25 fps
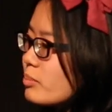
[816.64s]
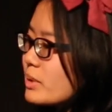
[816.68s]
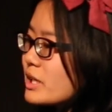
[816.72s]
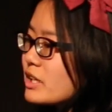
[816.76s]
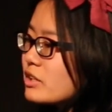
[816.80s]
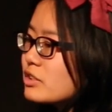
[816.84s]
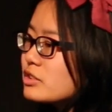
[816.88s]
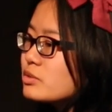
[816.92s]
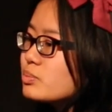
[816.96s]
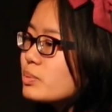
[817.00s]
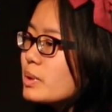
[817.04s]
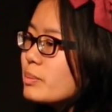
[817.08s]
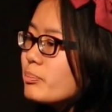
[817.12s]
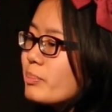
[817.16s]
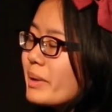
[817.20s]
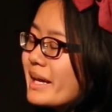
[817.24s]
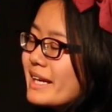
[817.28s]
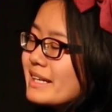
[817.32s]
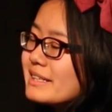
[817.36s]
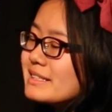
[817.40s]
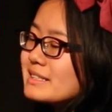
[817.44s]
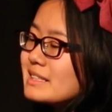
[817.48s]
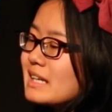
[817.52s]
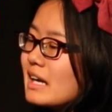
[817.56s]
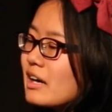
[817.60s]
because we
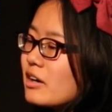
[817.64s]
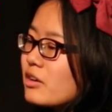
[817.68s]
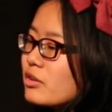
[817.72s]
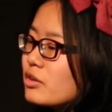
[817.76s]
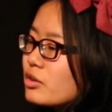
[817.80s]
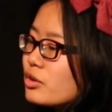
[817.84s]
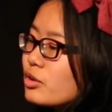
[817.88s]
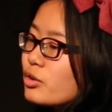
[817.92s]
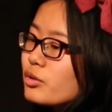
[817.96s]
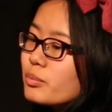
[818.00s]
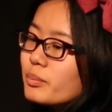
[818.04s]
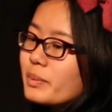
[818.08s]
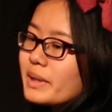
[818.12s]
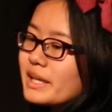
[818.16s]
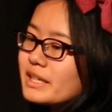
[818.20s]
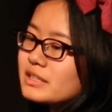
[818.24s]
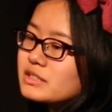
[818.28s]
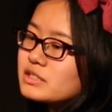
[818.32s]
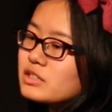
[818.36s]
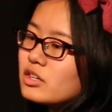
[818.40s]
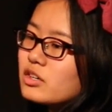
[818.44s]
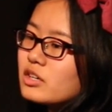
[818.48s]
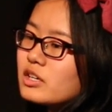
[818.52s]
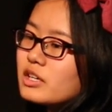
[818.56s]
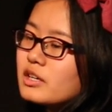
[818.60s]
base our code
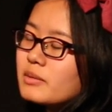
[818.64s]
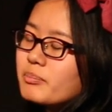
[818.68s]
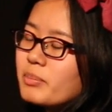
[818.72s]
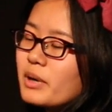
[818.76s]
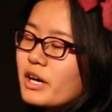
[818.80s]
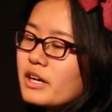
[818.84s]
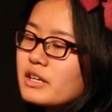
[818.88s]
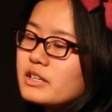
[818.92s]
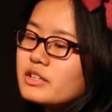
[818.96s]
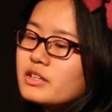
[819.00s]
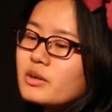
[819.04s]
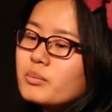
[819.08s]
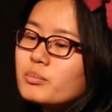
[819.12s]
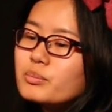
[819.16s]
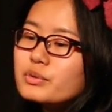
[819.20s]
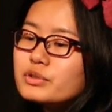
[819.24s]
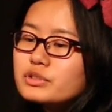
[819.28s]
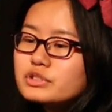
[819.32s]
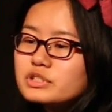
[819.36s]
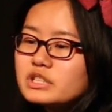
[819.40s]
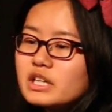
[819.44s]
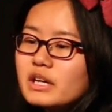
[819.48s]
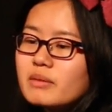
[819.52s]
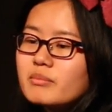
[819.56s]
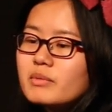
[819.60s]
base partly on
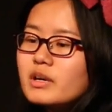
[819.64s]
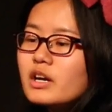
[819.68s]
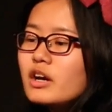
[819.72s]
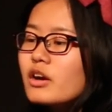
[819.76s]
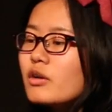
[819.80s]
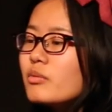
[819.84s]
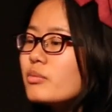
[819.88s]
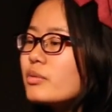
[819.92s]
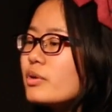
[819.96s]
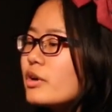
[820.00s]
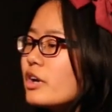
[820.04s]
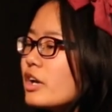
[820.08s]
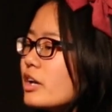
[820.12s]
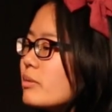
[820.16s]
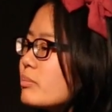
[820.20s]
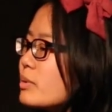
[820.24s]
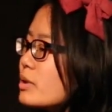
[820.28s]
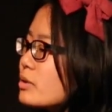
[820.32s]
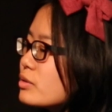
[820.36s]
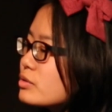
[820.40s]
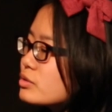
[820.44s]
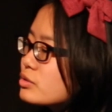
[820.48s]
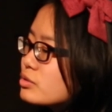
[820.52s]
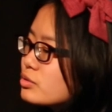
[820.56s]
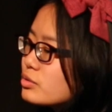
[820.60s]
Bootstrap, we were
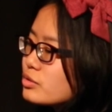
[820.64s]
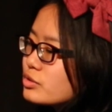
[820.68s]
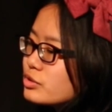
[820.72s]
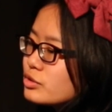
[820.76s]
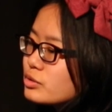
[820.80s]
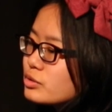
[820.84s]
able to